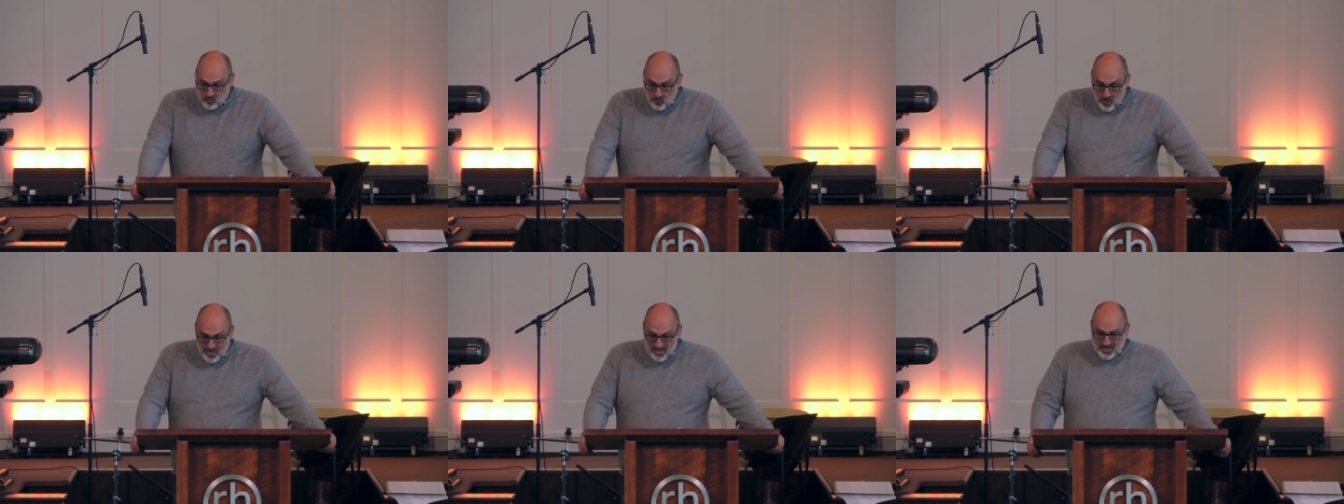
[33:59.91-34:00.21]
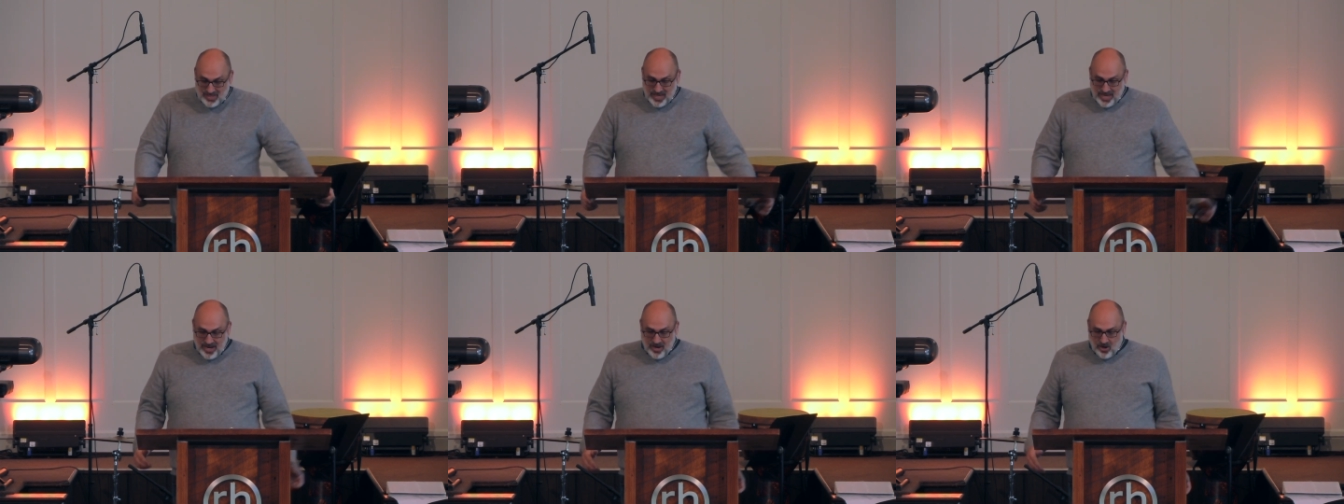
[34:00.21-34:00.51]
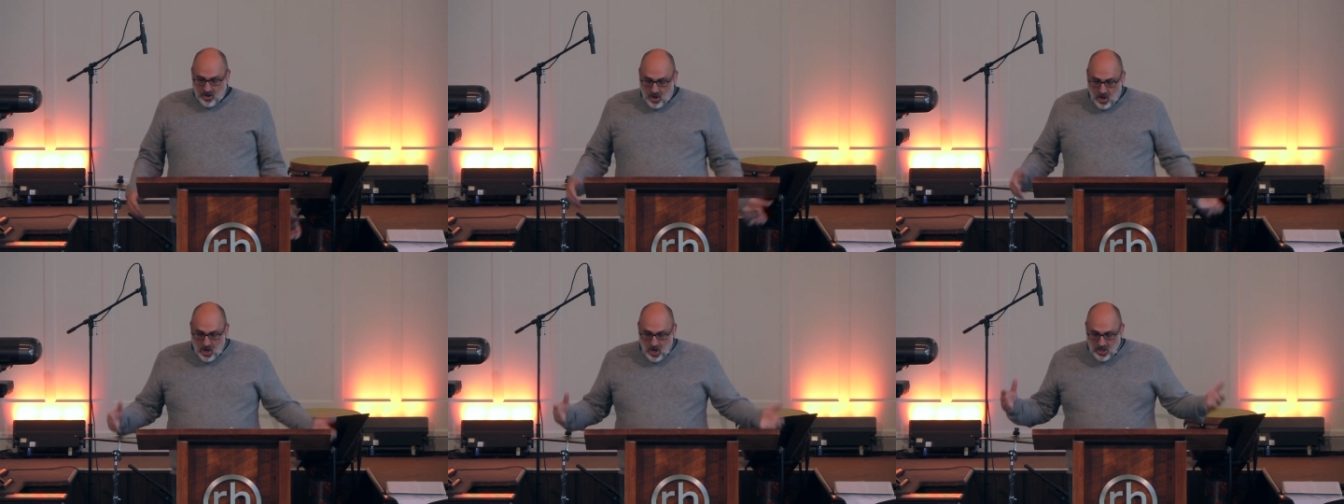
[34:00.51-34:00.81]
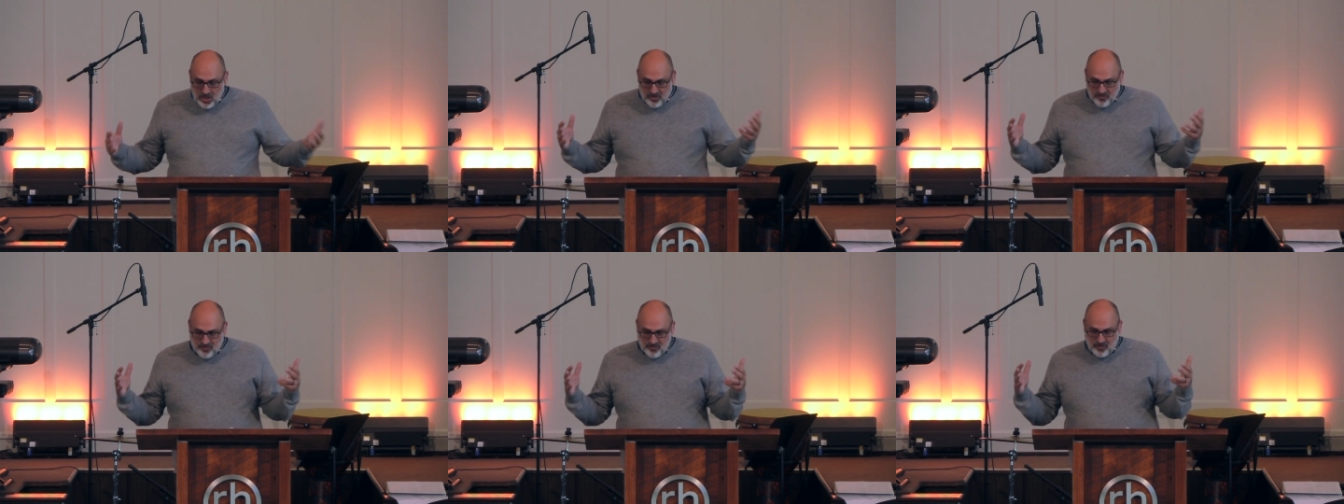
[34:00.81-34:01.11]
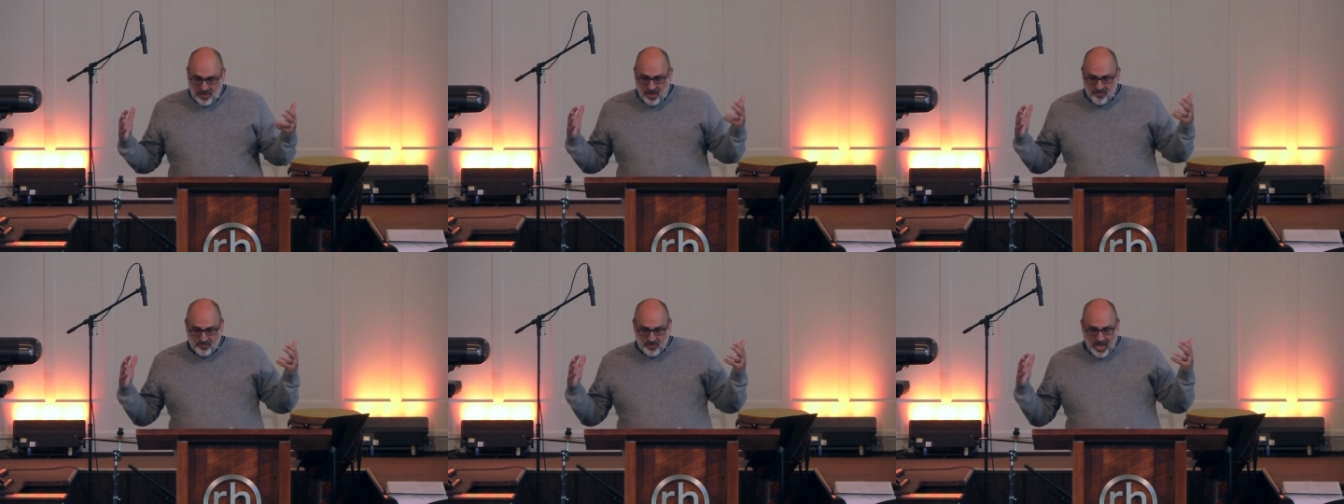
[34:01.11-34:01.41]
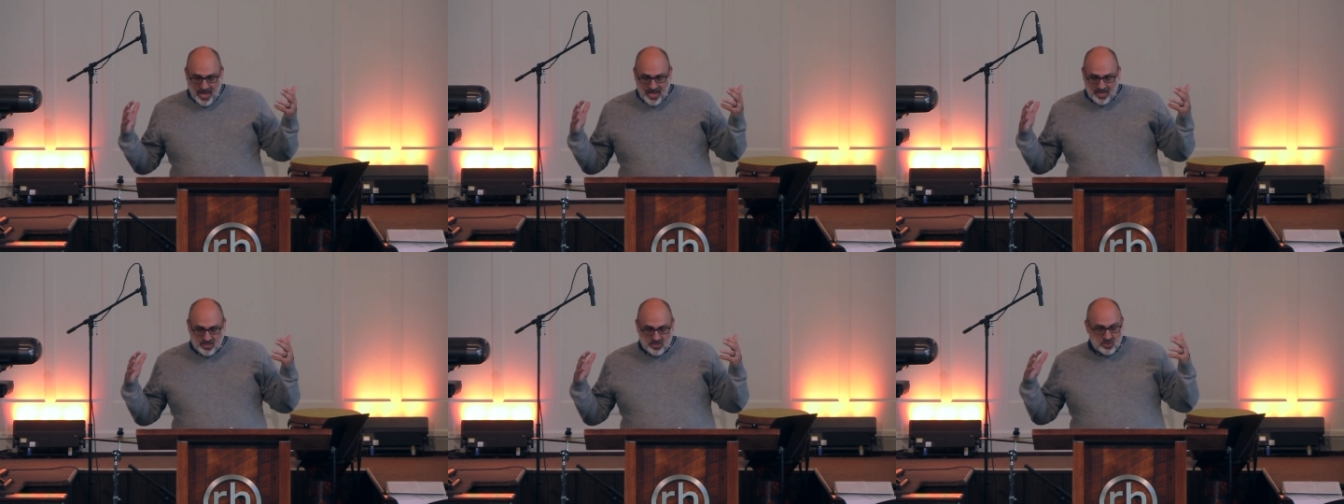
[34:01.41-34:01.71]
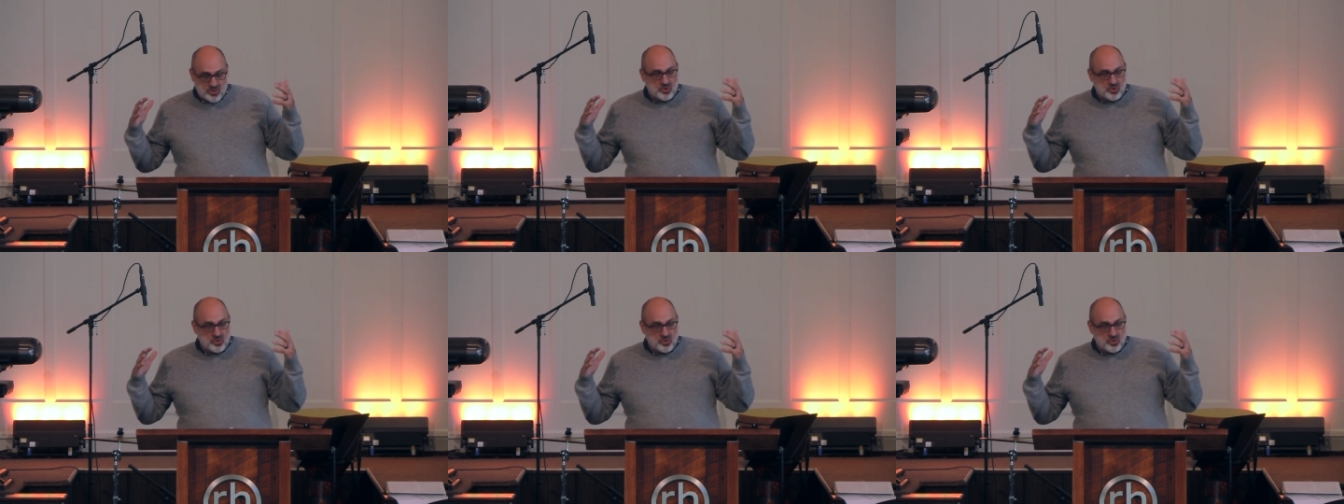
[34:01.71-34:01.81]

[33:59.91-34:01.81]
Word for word: want to hear all of, of God's